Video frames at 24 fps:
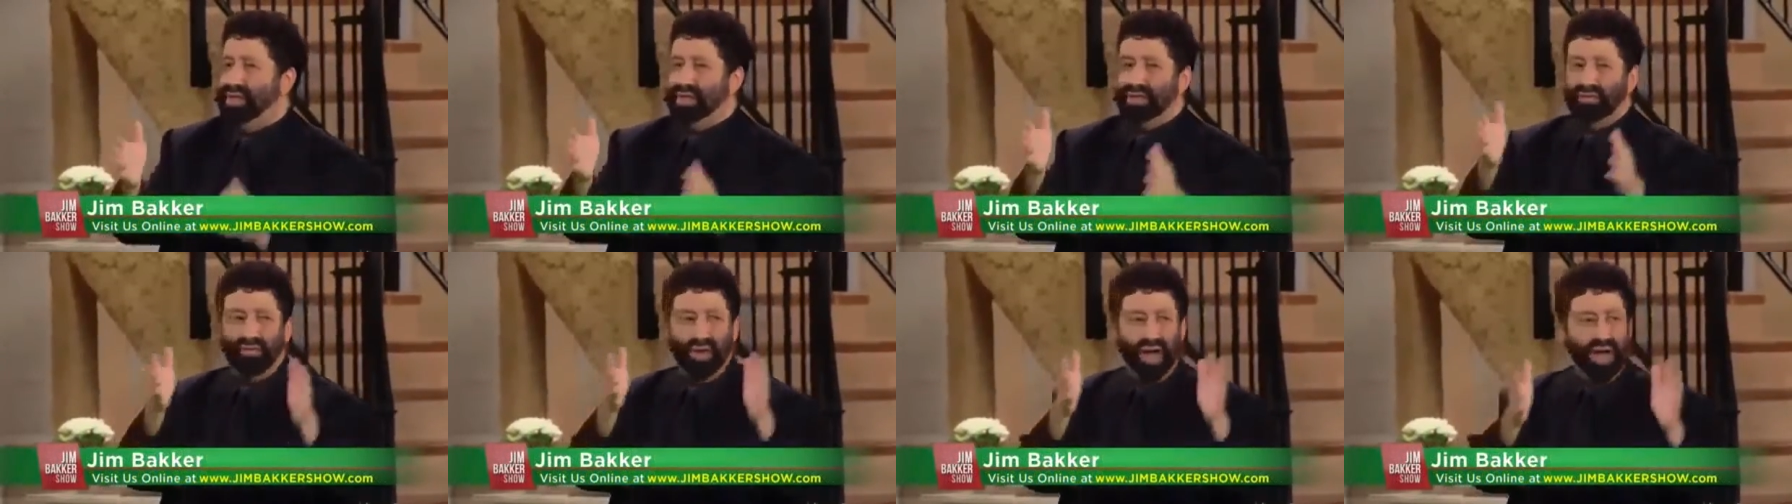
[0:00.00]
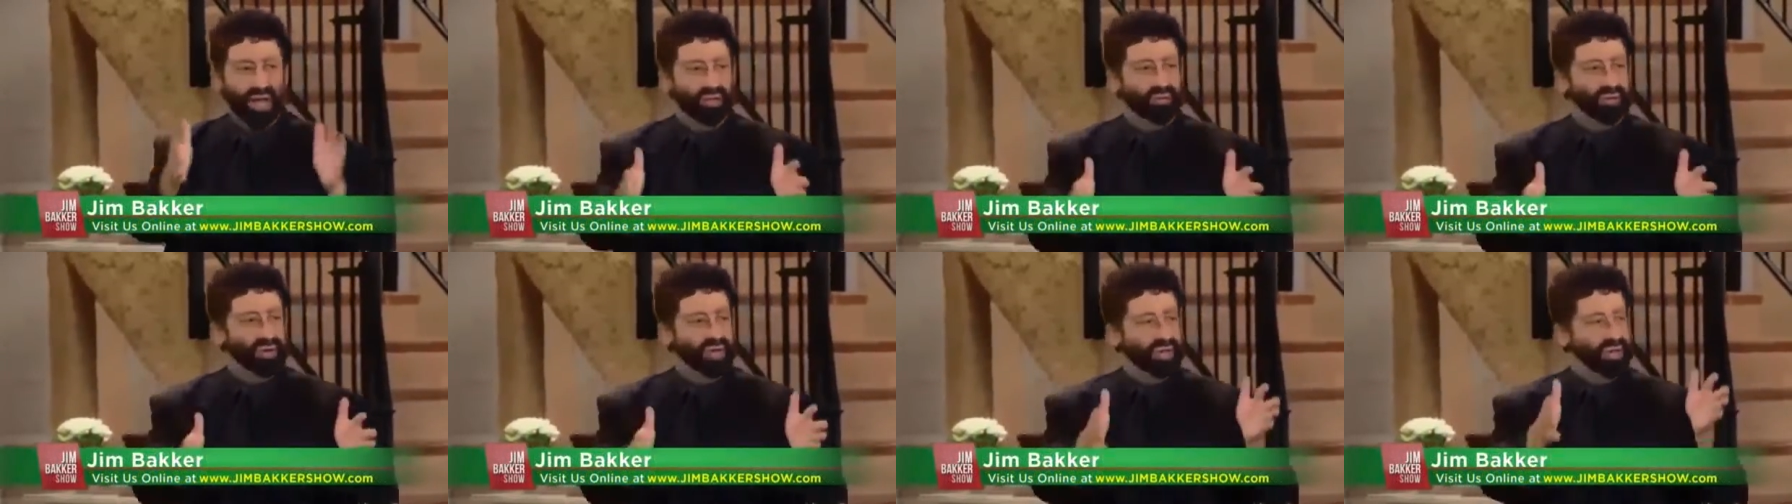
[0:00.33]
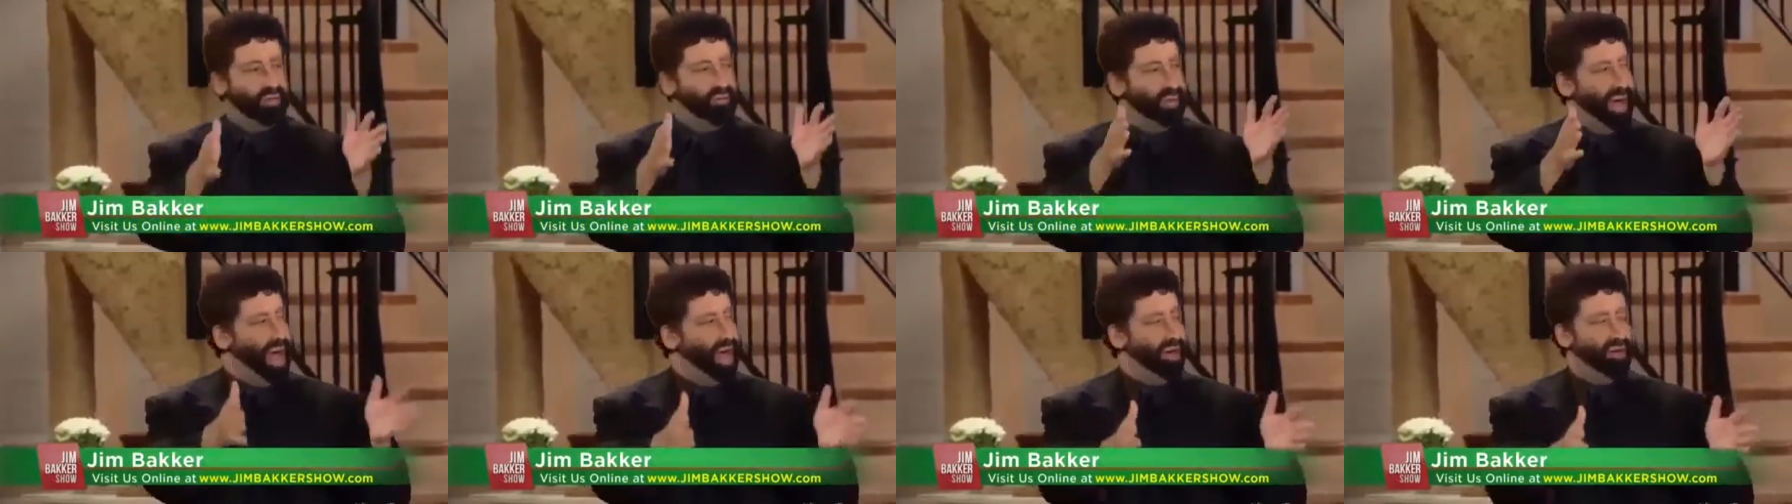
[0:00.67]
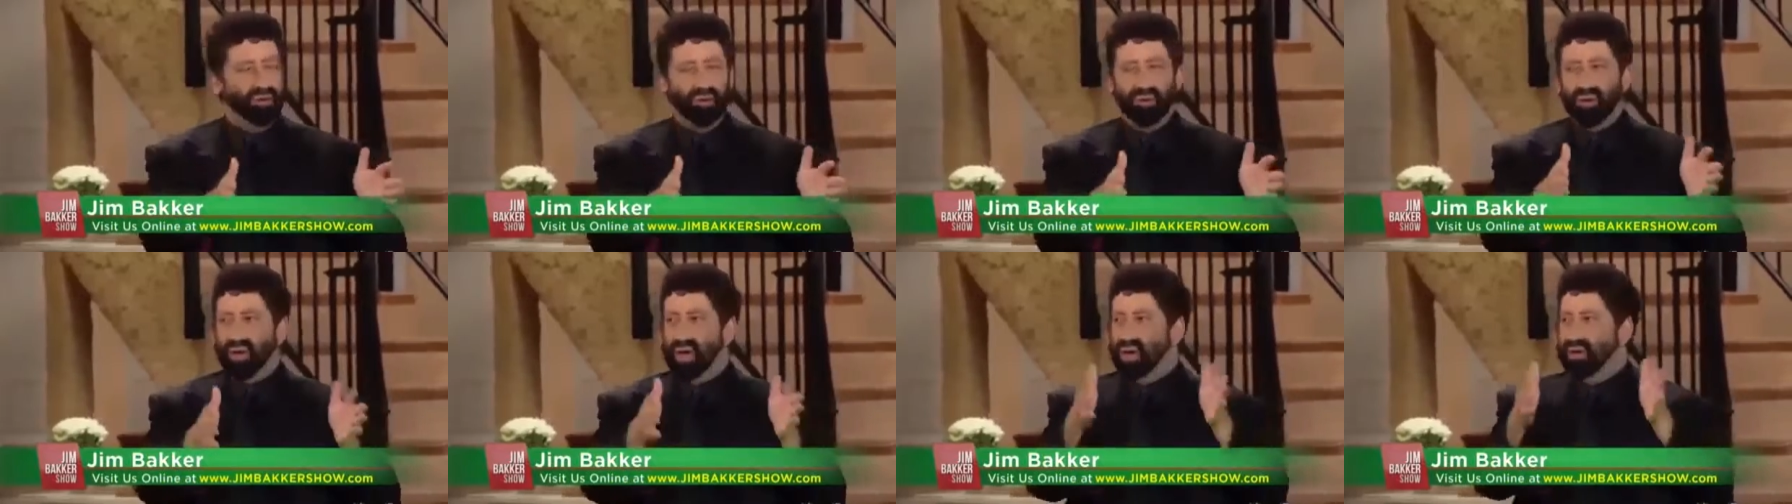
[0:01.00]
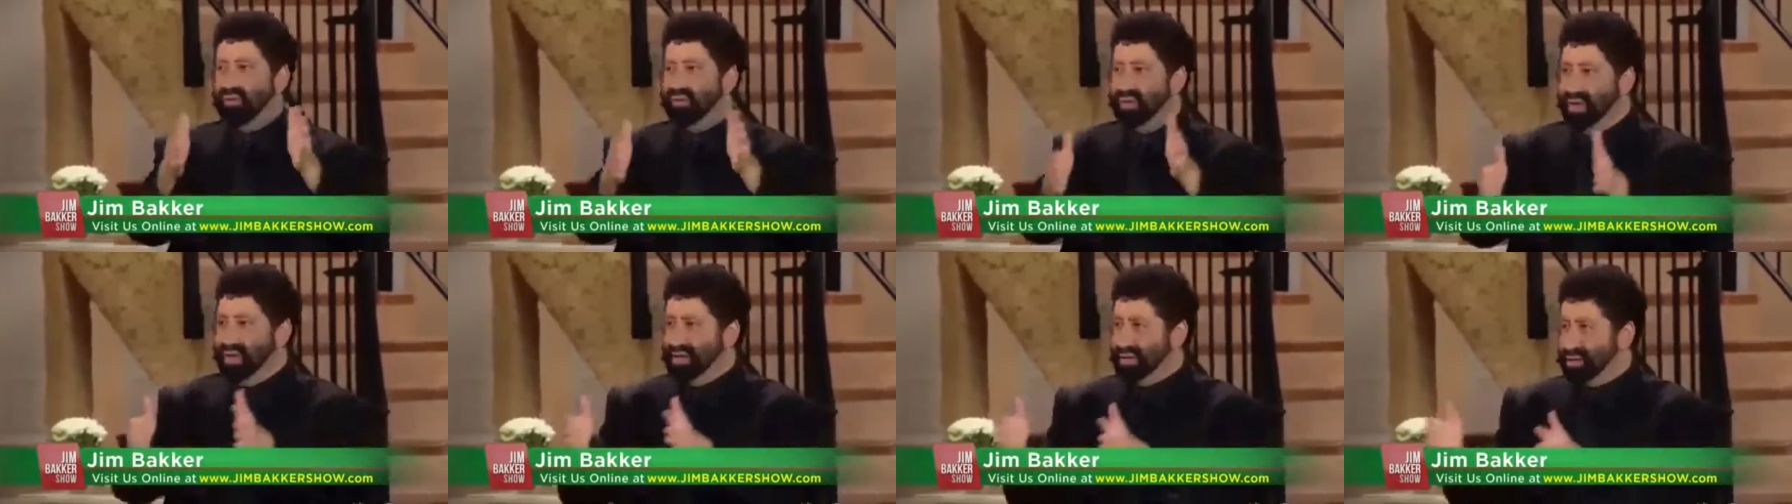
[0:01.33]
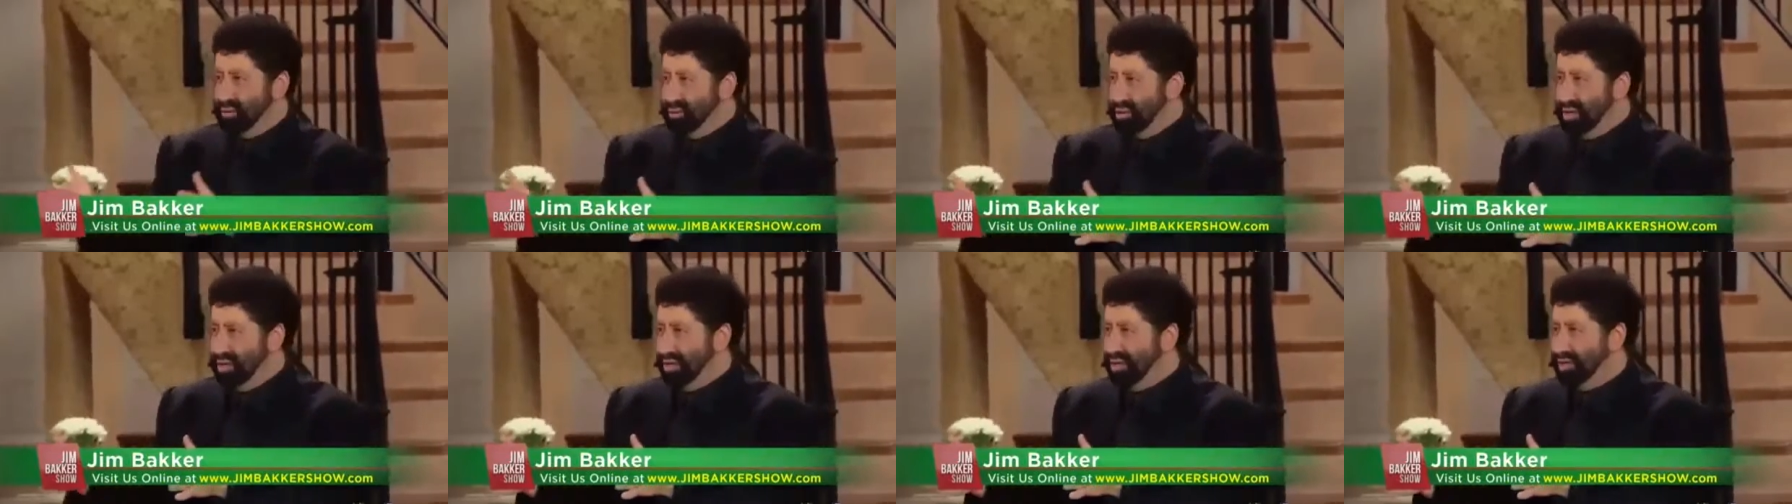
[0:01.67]
is following the pattern of
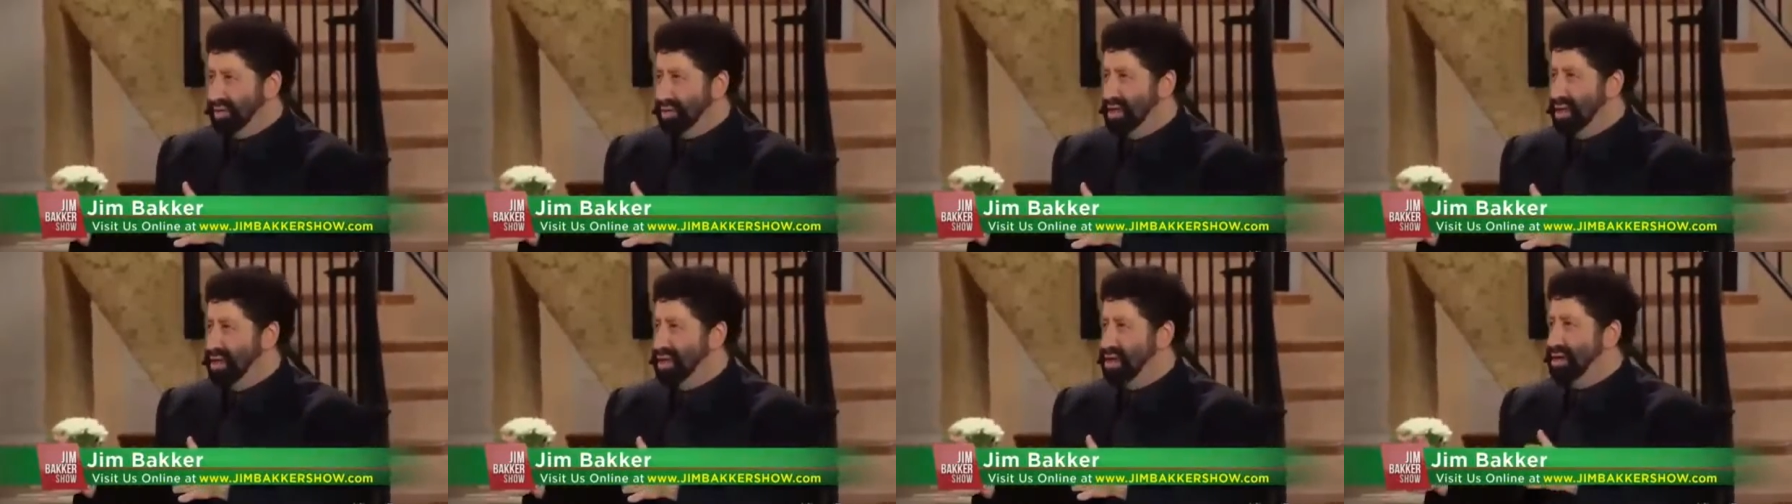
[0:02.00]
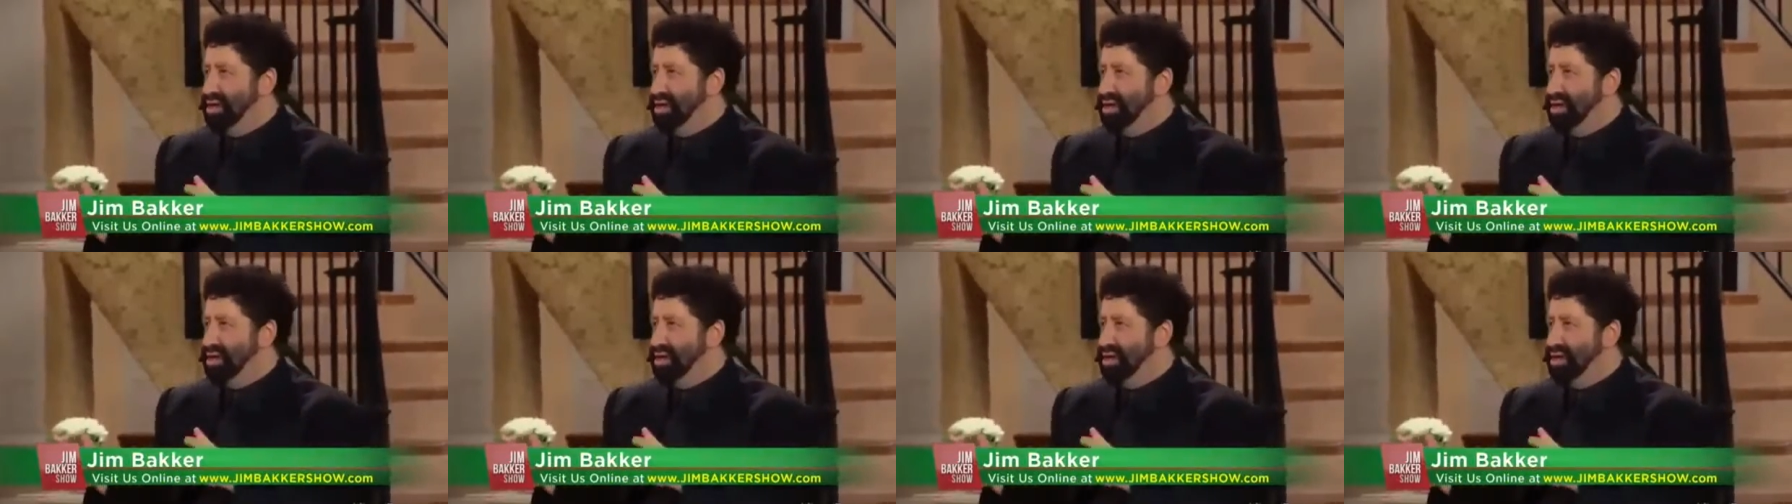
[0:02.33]
Israel,